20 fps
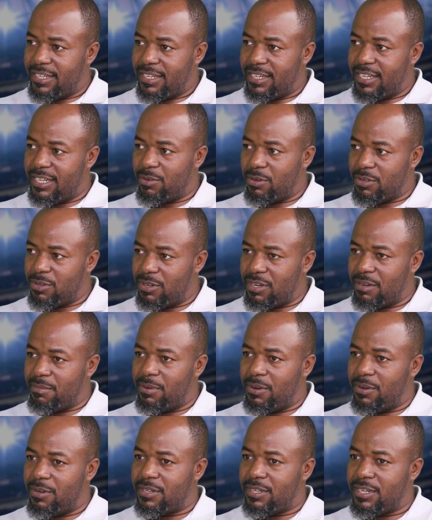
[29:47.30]
It was not
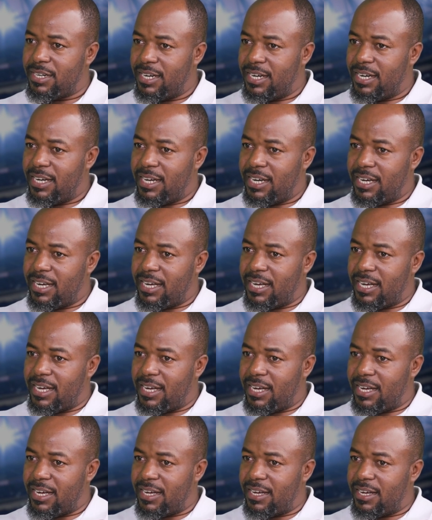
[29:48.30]
about
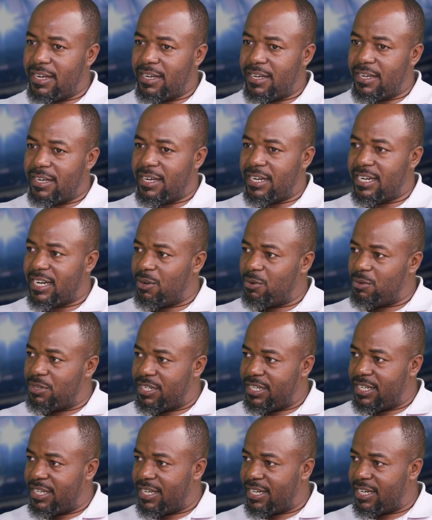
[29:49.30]
an
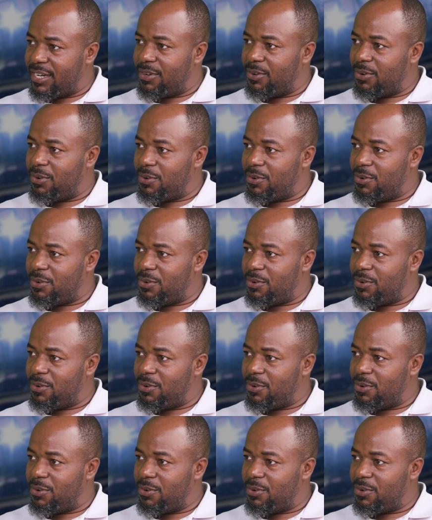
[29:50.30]
outing or